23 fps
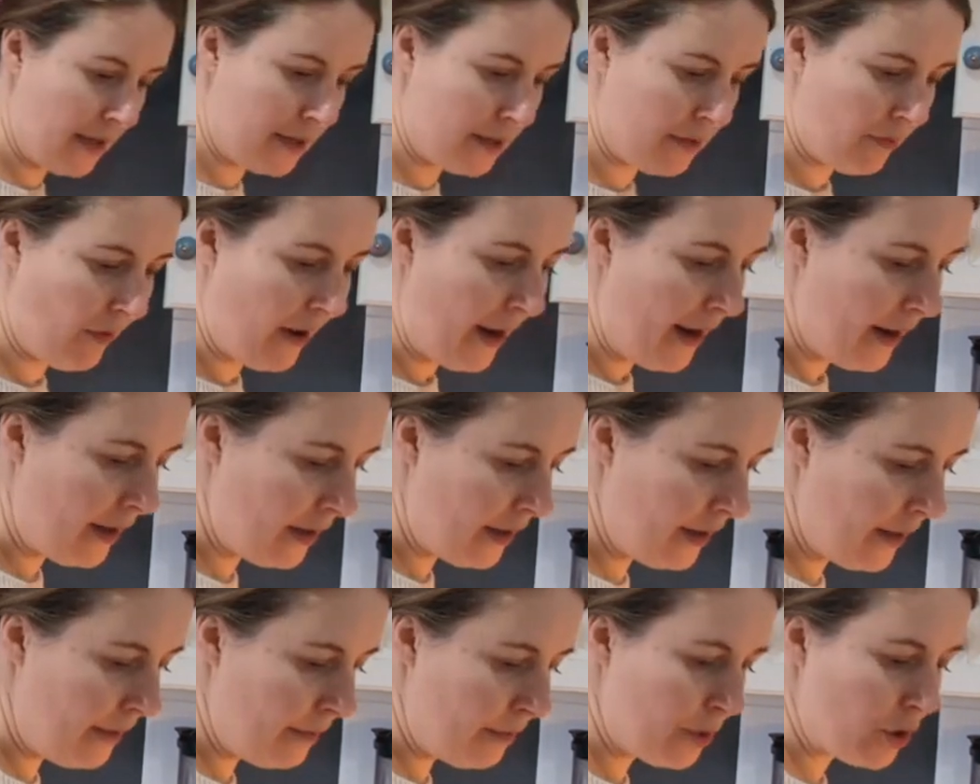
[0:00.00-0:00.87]
this for
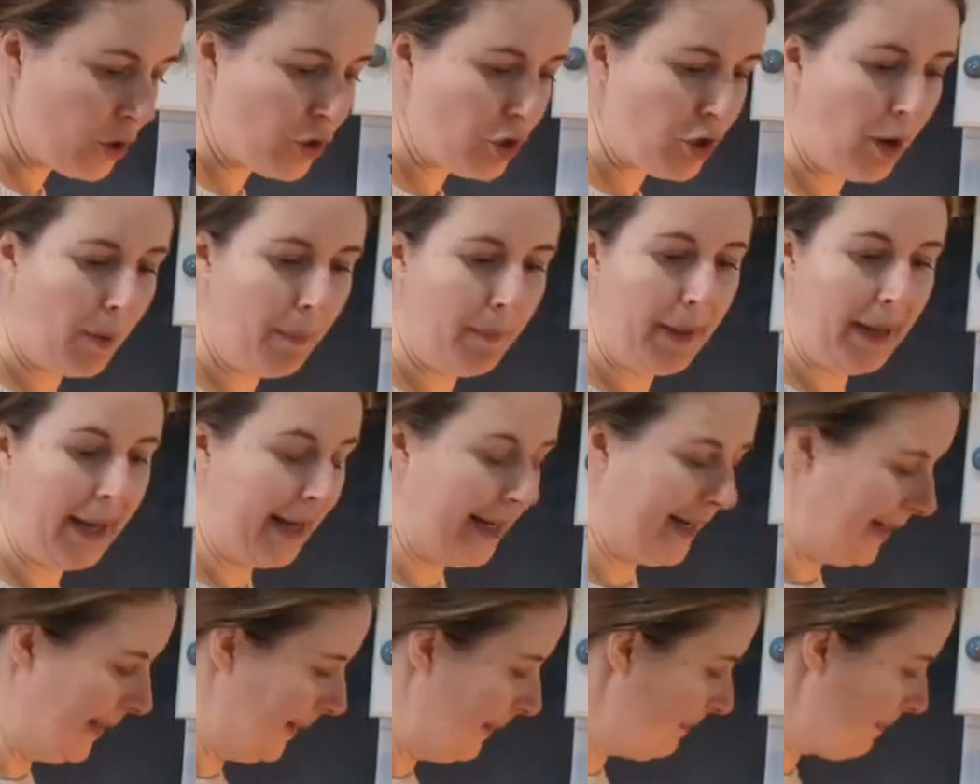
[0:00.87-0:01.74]
anything but
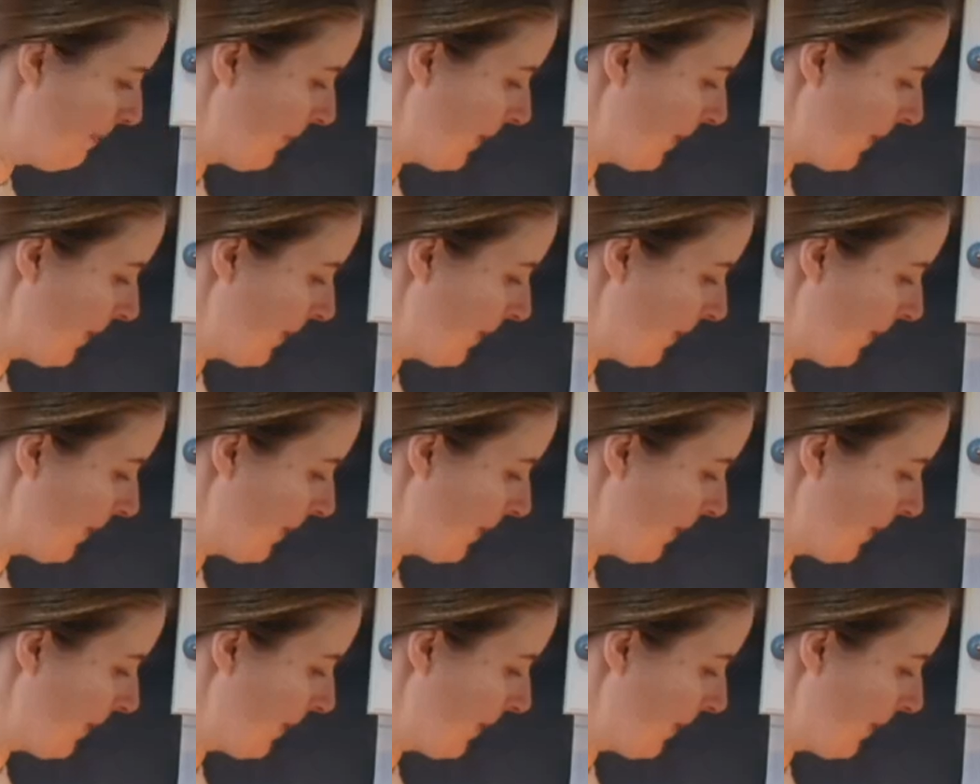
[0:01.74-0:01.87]
chopping,